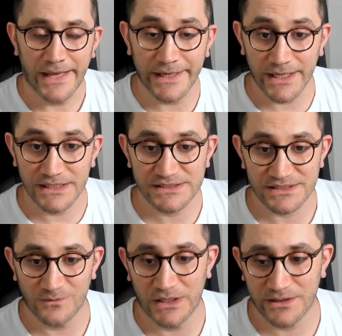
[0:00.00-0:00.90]
Hey guys,
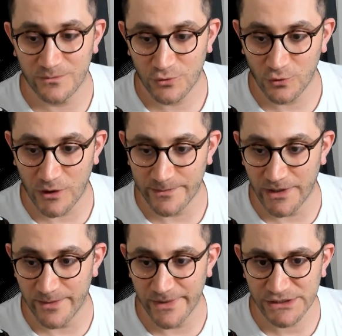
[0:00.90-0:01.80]
welcome to
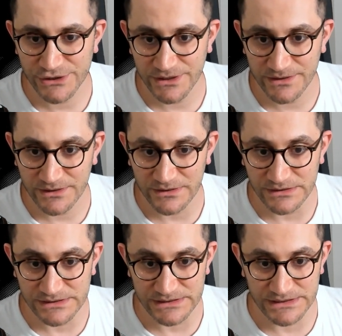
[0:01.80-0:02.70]
Armanimation.
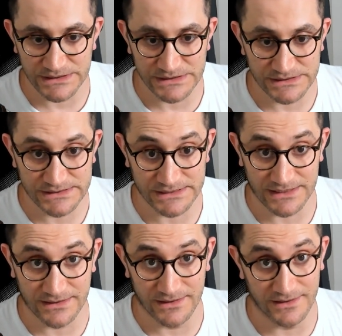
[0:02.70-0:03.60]
This is
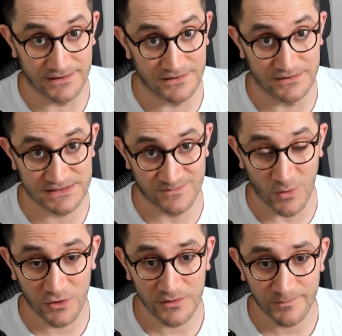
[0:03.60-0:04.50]
a
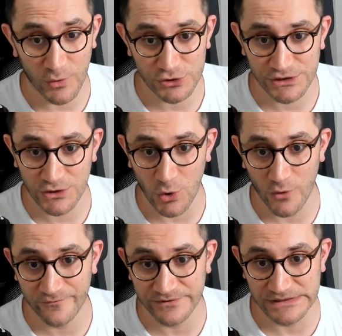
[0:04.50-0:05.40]
small portion
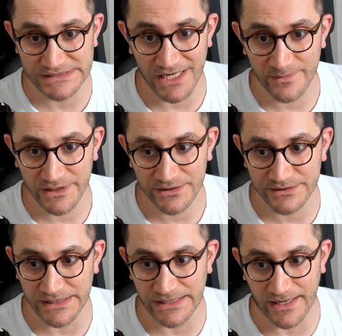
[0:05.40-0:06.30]
of the assignment
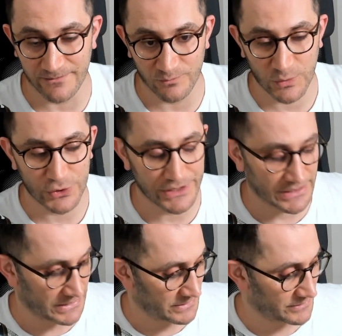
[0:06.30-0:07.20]
that I'm putting
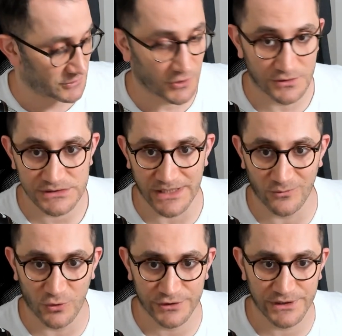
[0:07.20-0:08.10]
in the course I'm
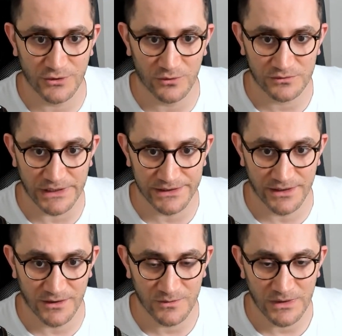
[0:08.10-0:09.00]
working on right
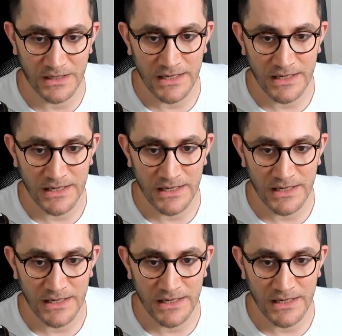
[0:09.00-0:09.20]
now.